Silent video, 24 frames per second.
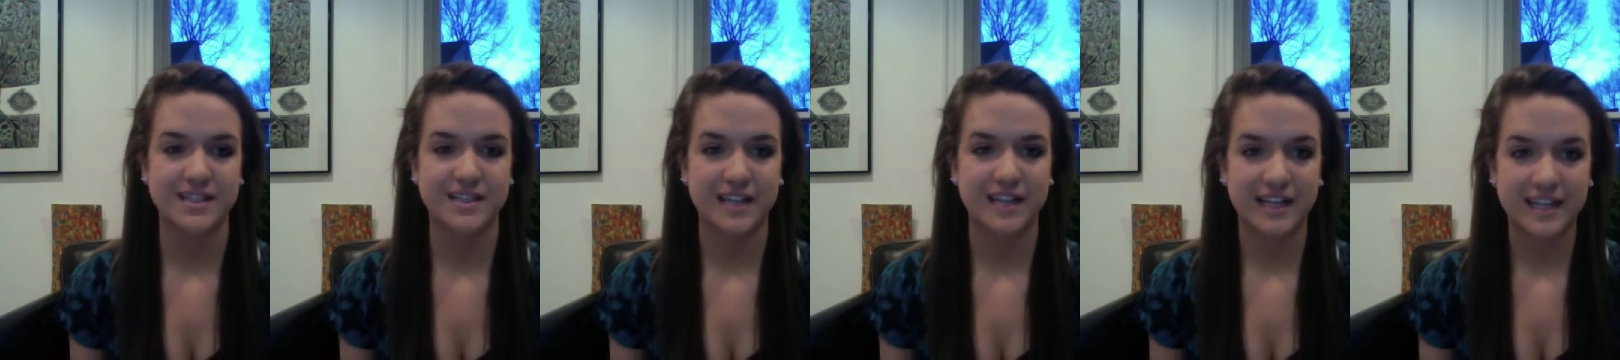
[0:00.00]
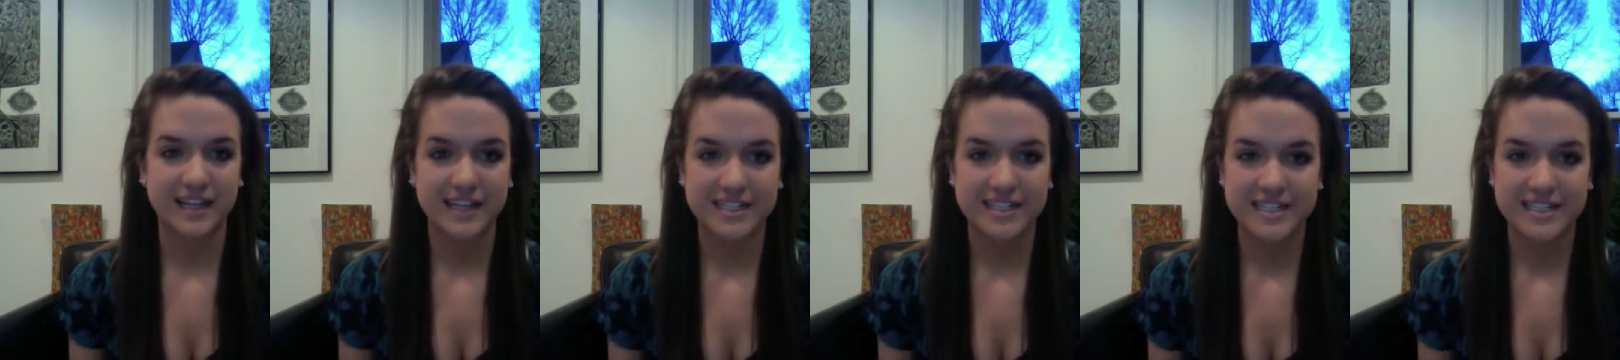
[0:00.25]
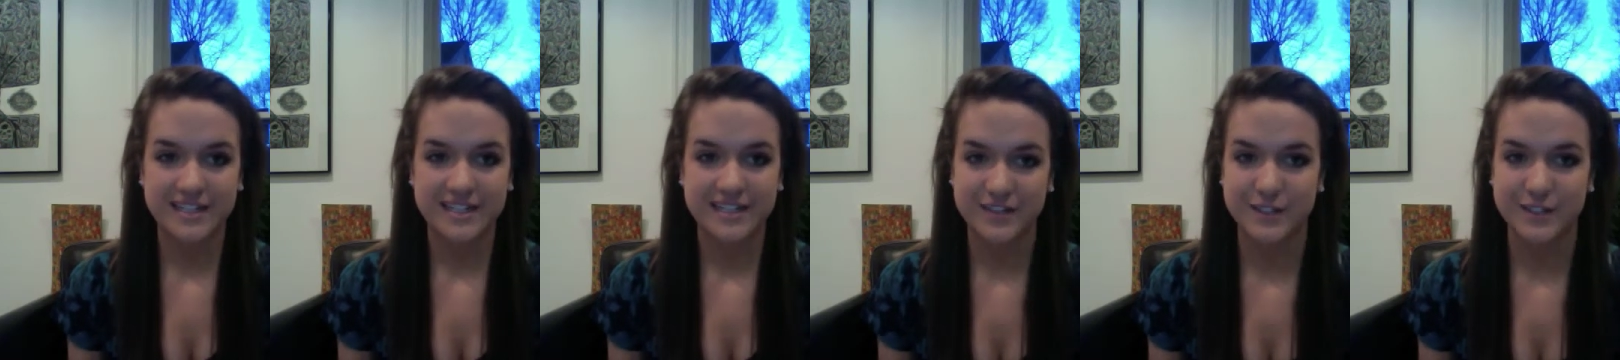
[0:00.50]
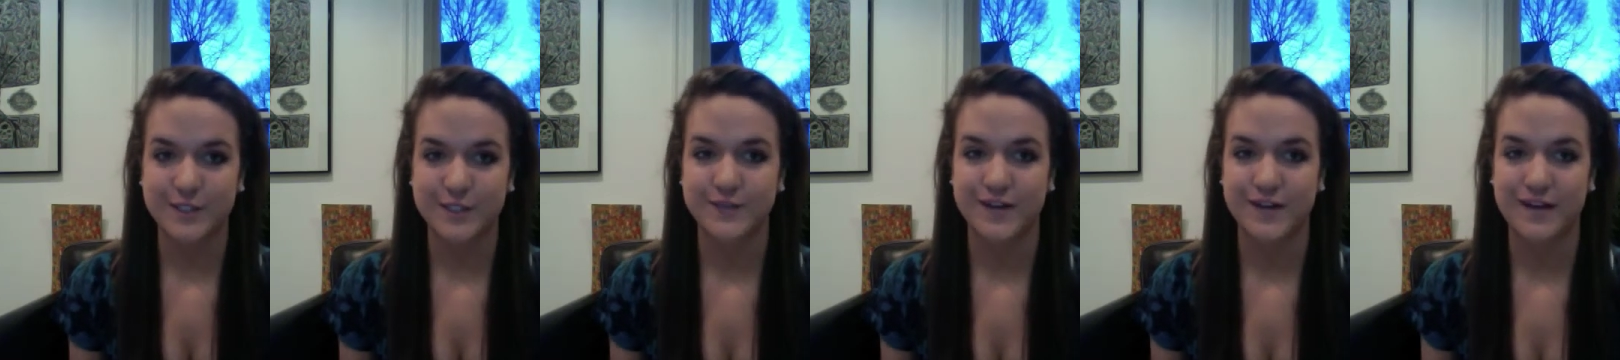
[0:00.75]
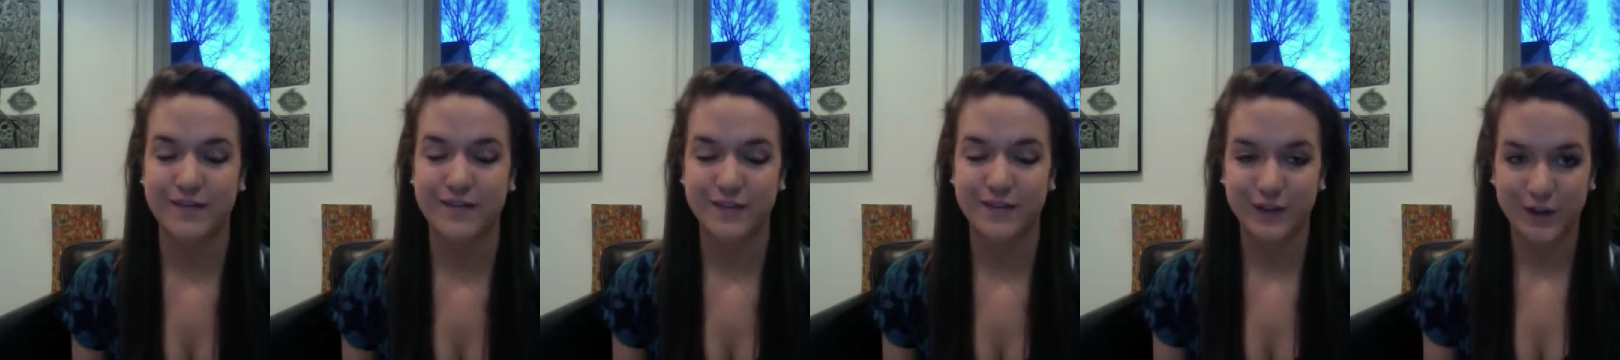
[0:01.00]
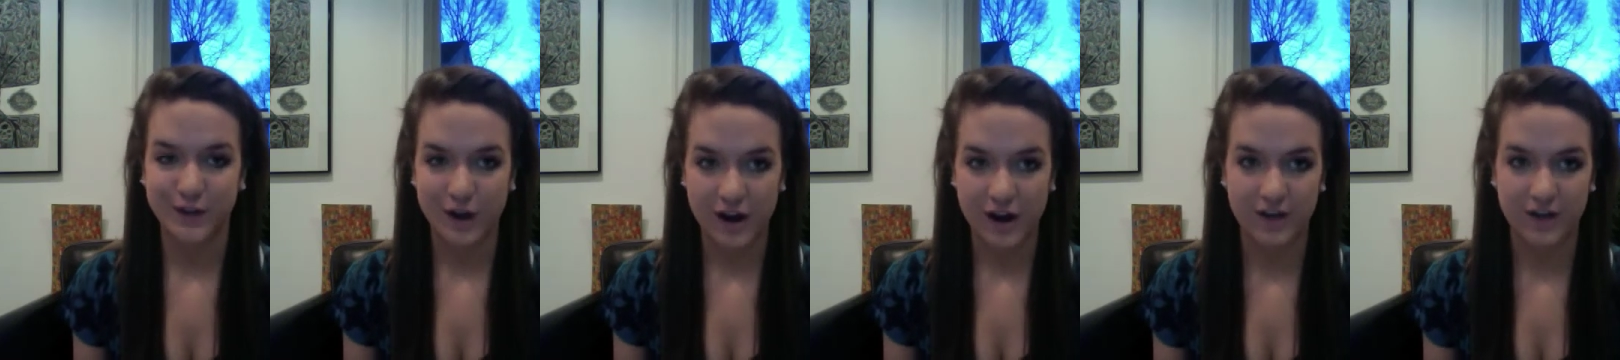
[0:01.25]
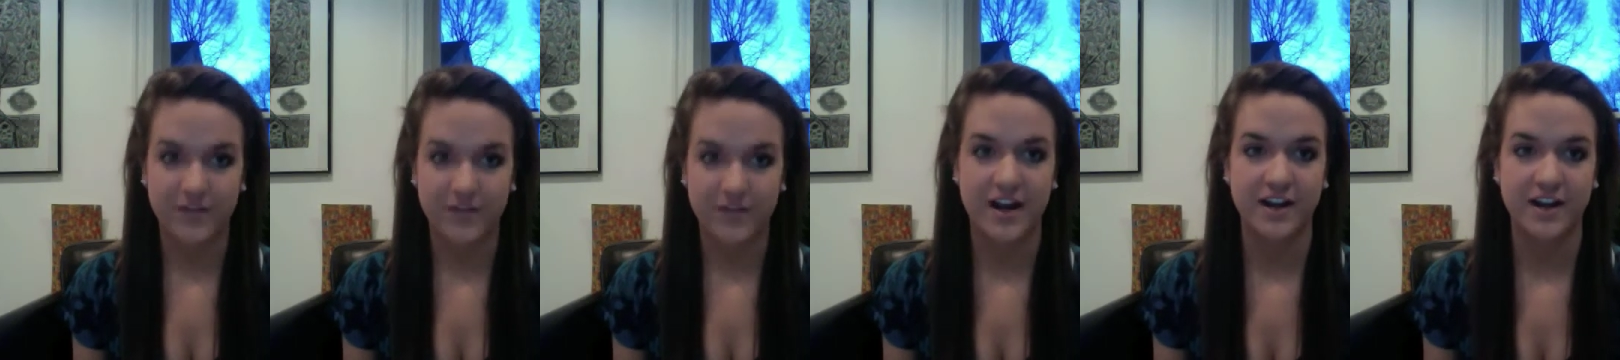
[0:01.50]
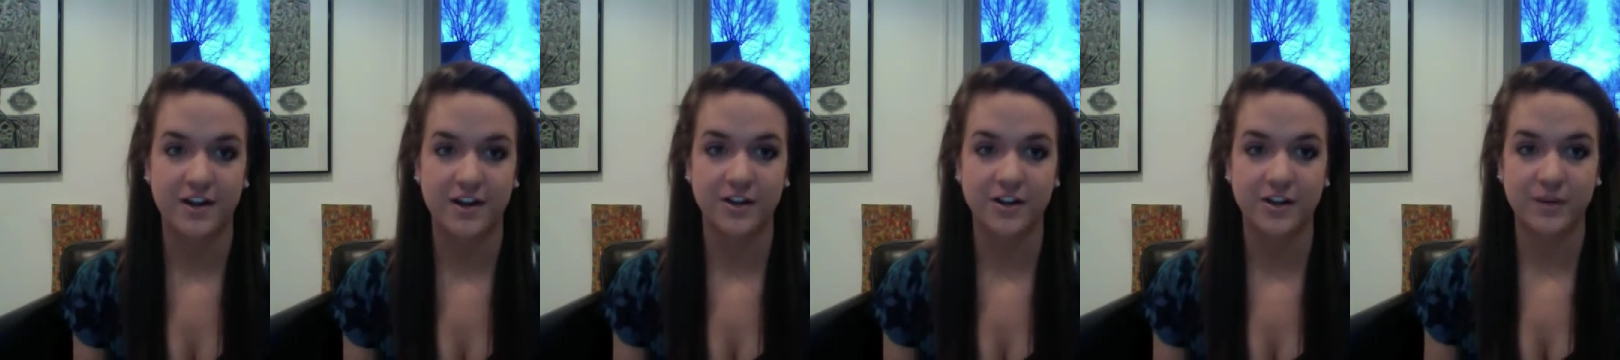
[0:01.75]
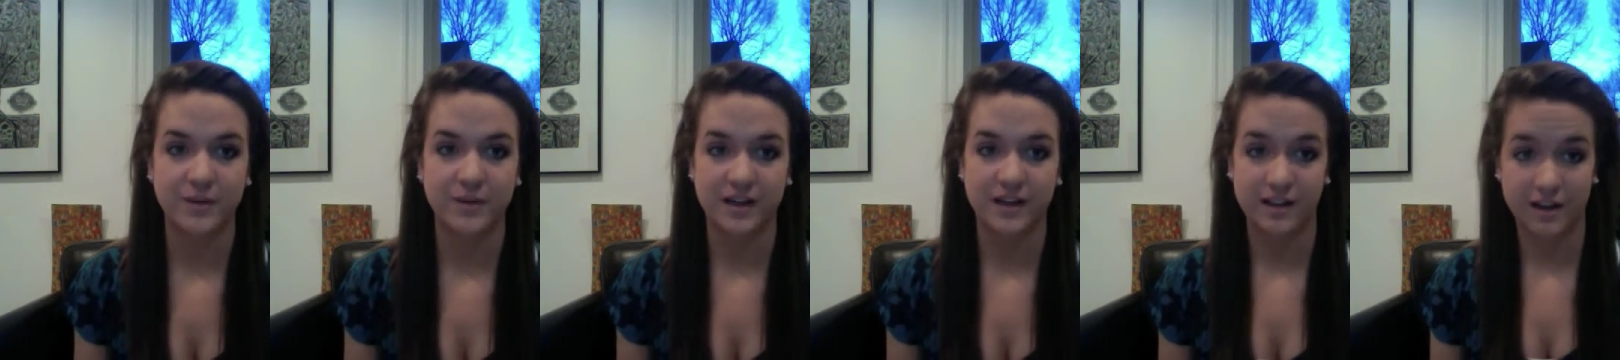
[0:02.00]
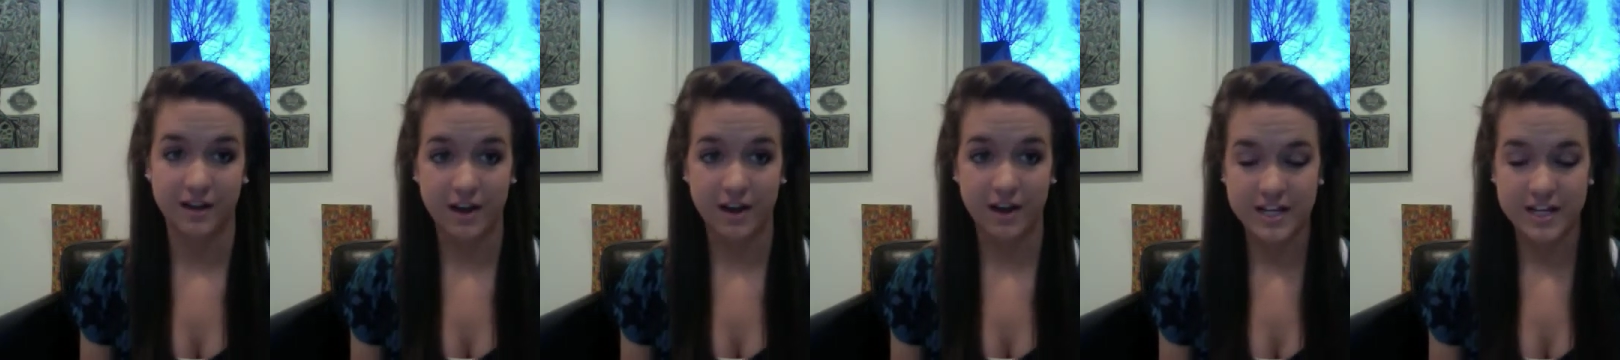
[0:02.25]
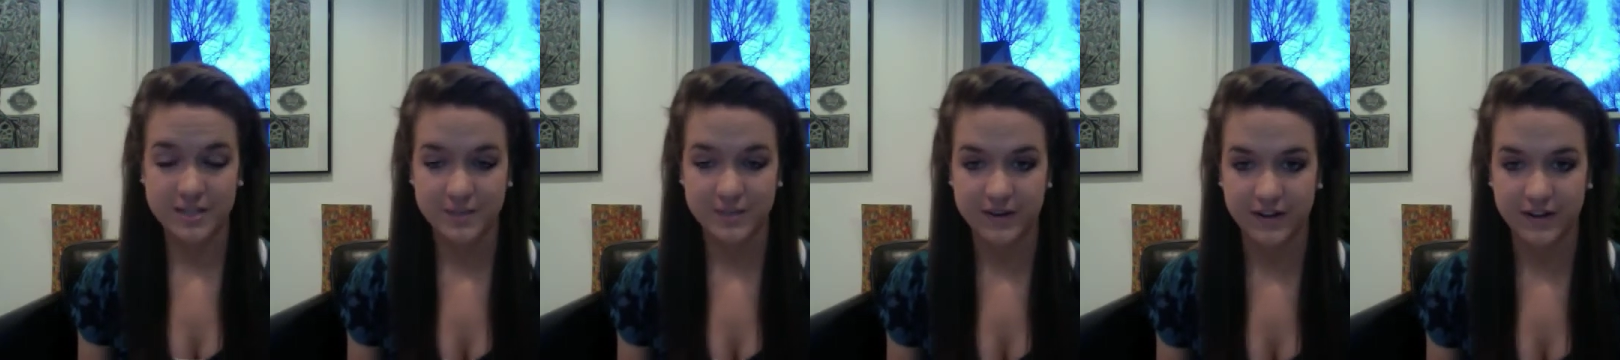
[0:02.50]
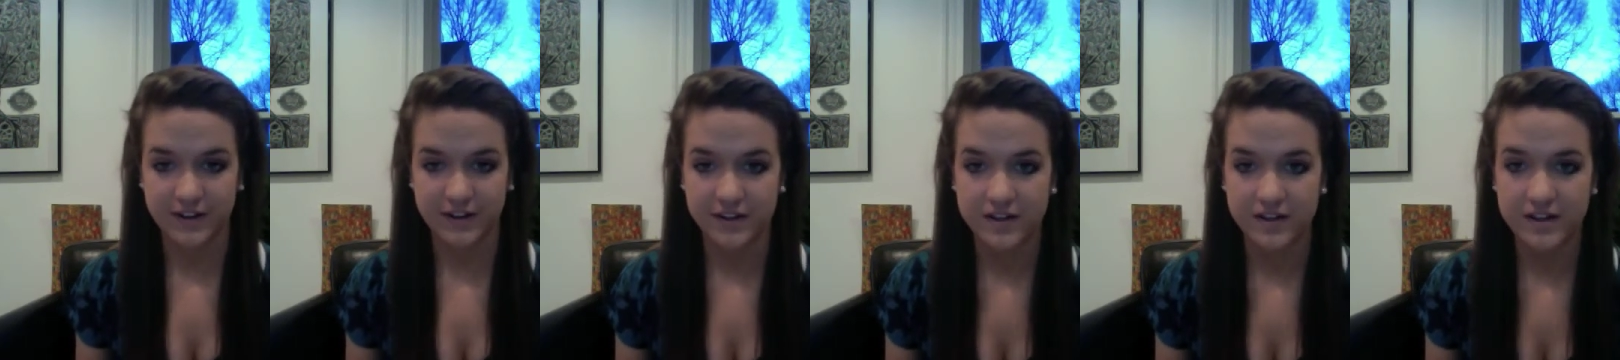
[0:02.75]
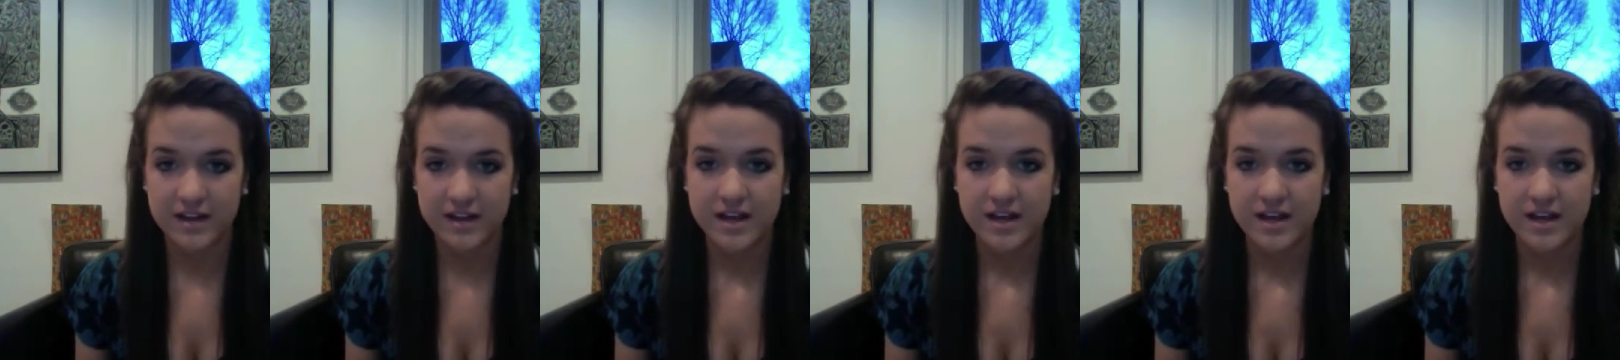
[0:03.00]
lucky to even survive the car ride on the way to the hospital,